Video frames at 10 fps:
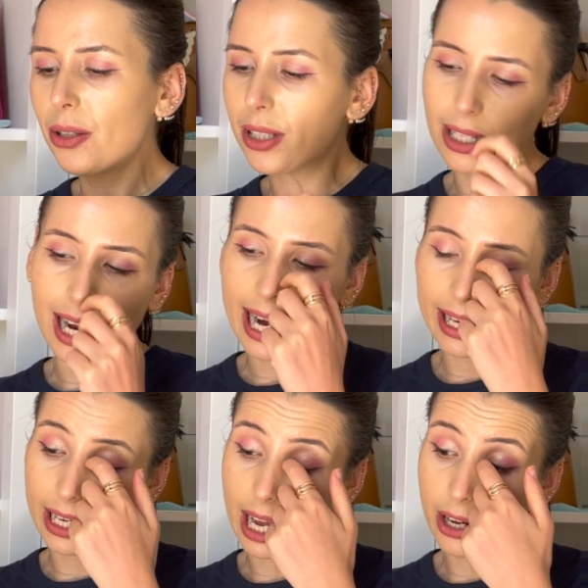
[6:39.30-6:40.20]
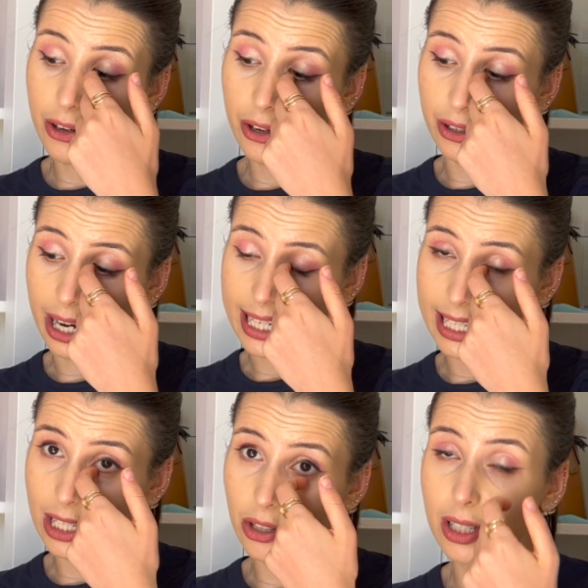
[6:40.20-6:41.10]
looks like, I don't know guys,
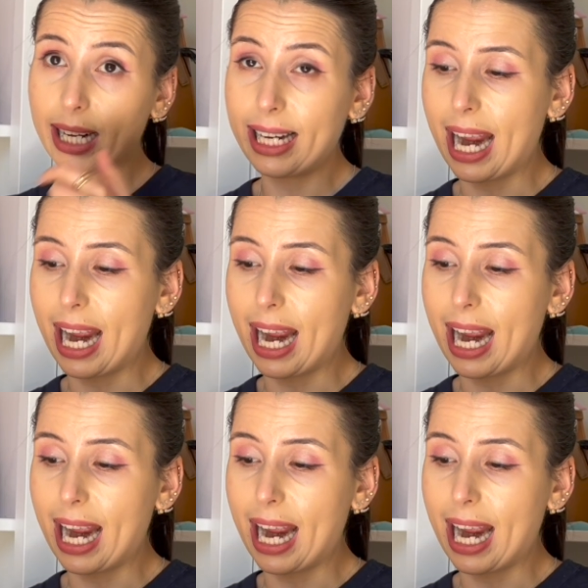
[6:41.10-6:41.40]
this looks like